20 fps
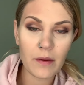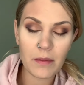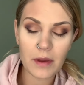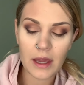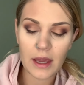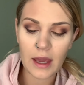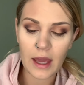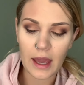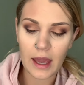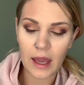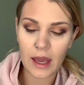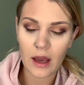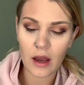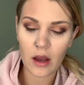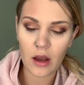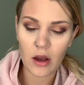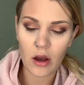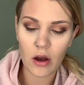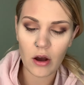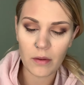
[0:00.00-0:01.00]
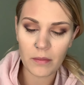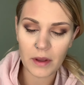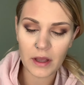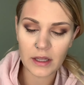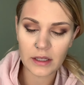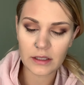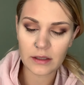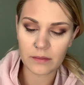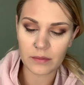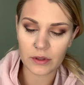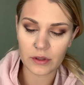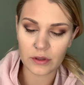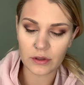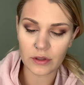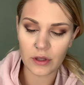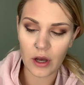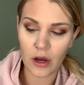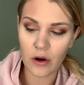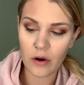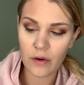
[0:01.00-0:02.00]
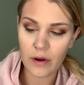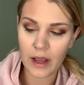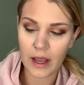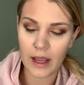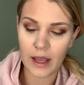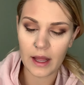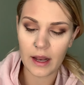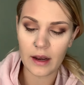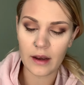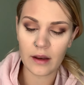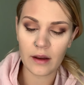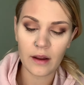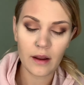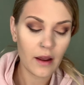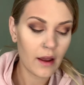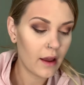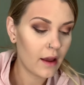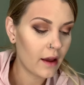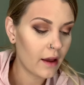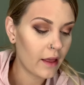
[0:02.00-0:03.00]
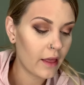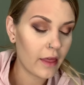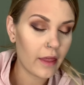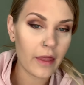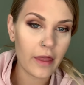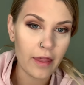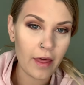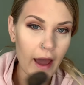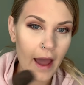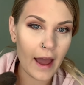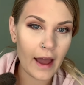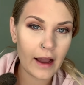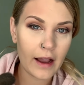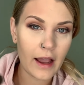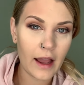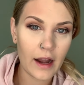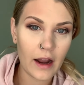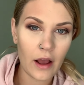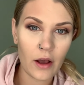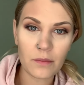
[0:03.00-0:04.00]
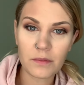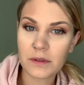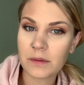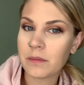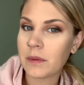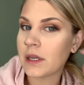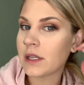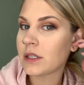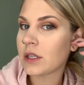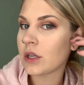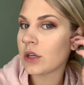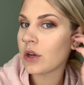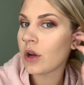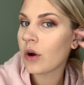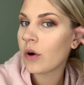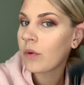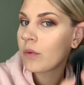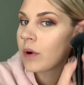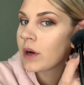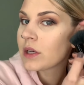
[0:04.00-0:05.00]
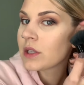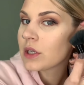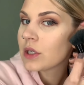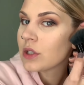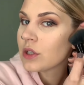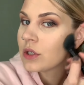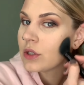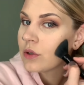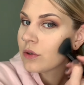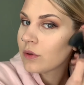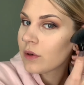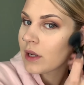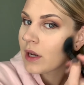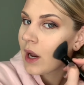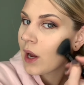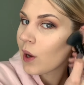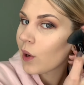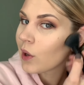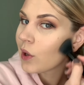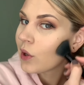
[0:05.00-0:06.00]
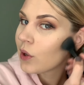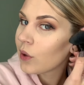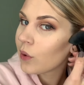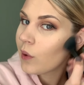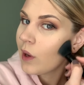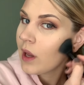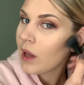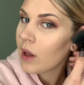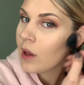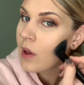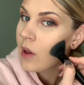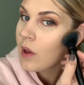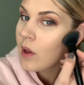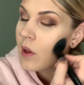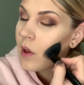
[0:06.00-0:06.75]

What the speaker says: me a comment below, and that kind of helps me to know what to do and how to do it.